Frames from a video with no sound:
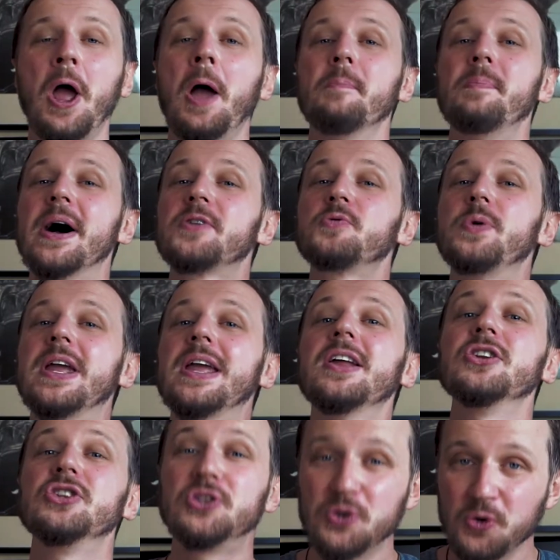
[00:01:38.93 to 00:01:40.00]
but we
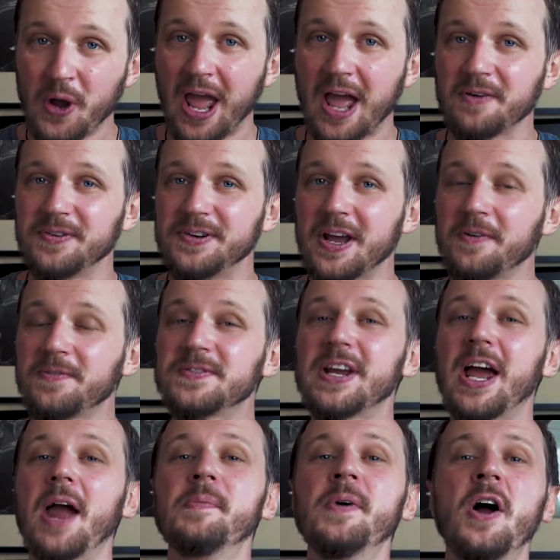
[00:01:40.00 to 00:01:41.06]
do have enough
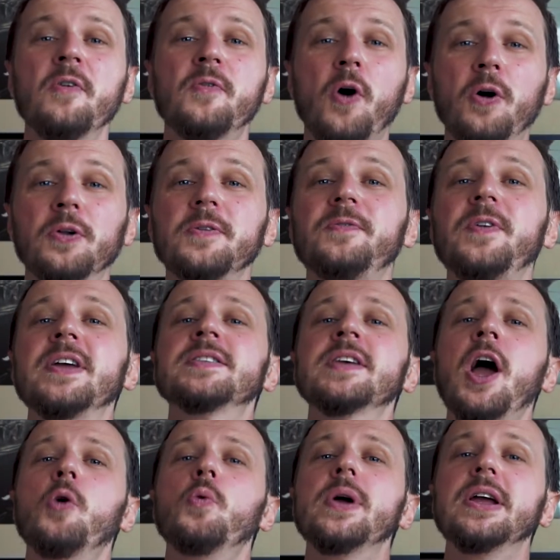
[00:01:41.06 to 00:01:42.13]
time for all the things
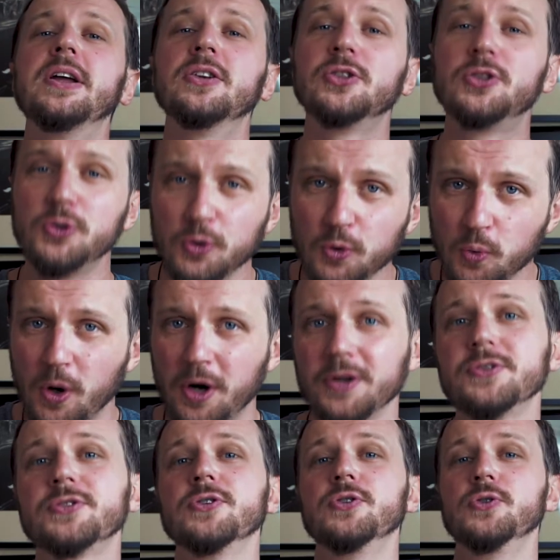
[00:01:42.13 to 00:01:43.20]
we do want
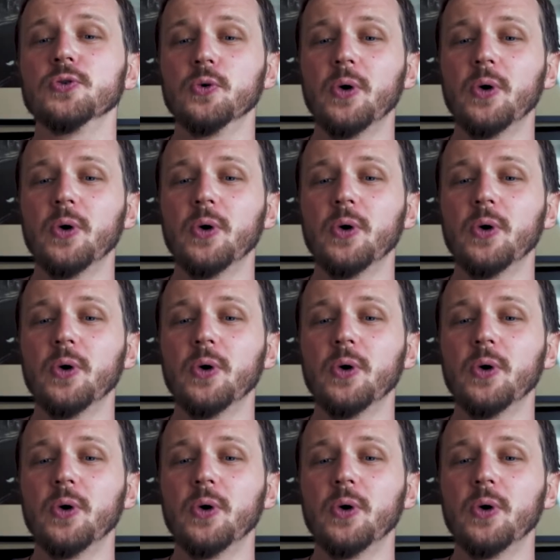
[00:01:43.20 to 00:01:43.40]
to do.